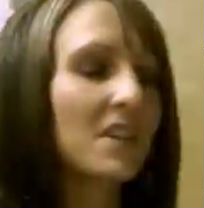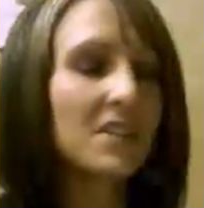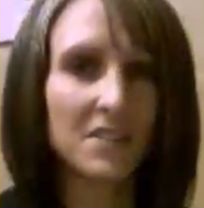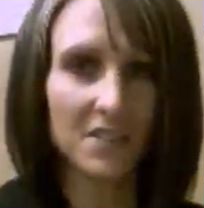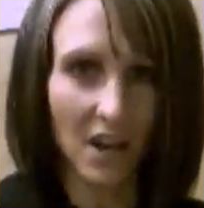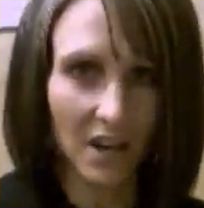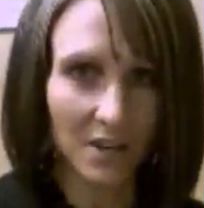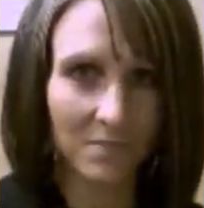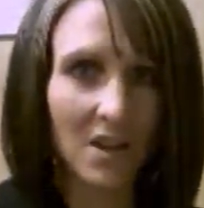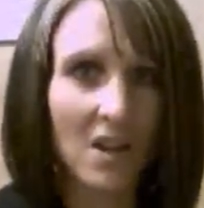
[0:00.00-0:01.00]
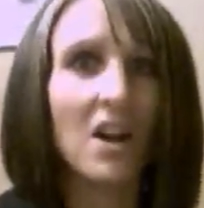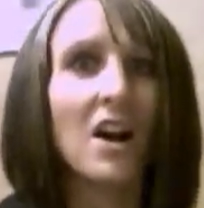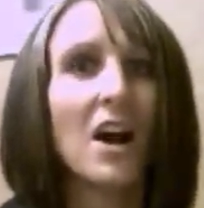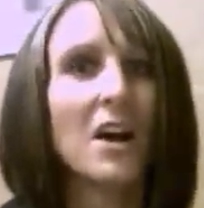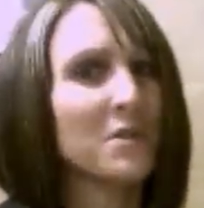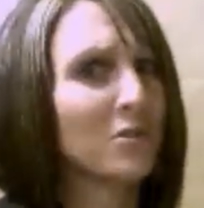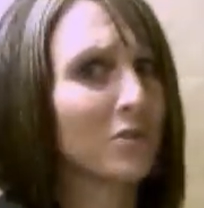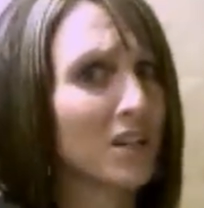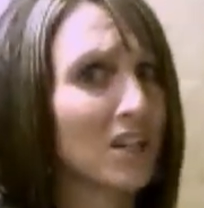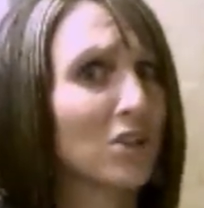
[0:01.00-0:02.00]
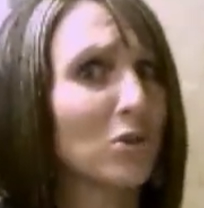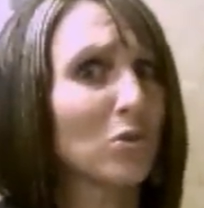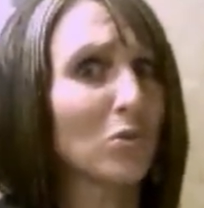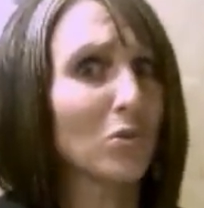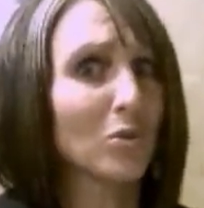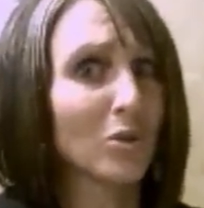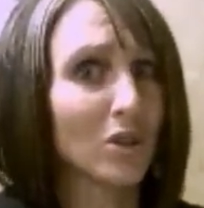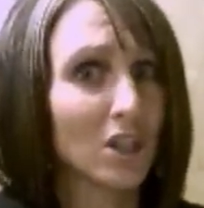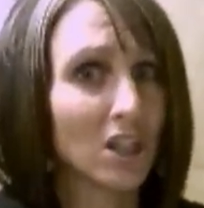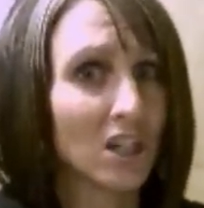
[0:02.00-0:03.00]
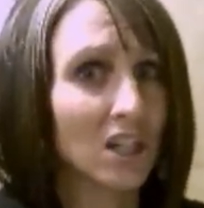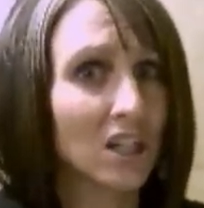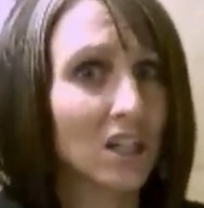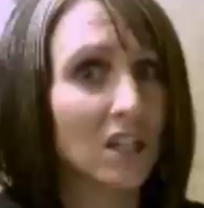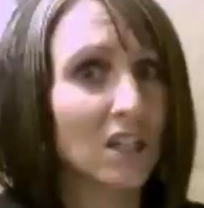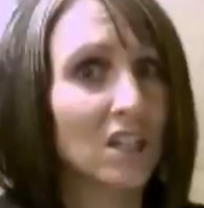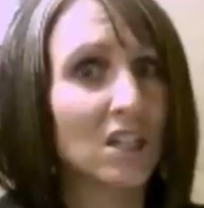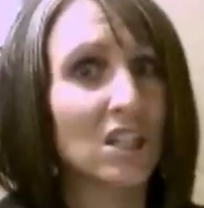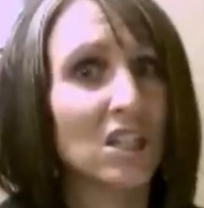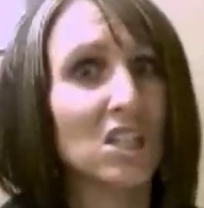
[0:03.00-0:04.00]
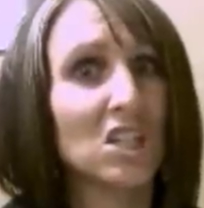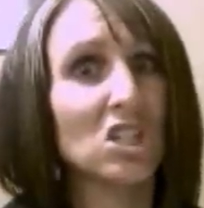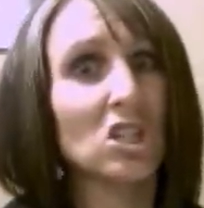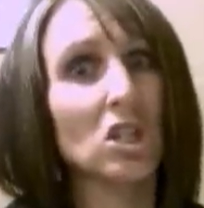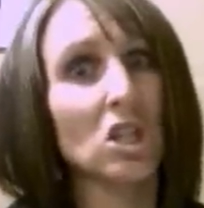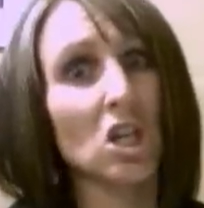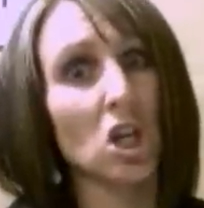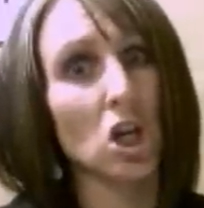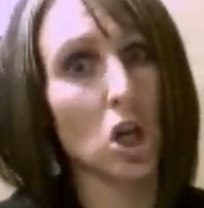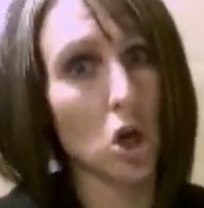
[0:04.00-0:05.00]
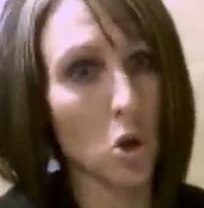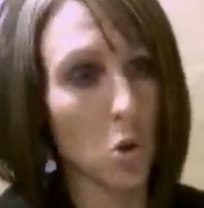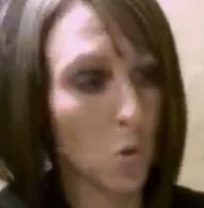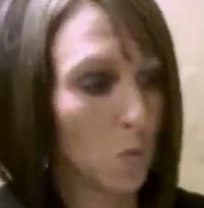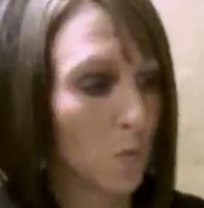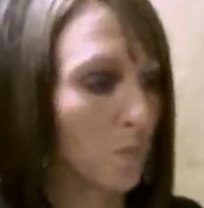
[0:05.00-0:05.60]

This time, I'm going to read it really slow.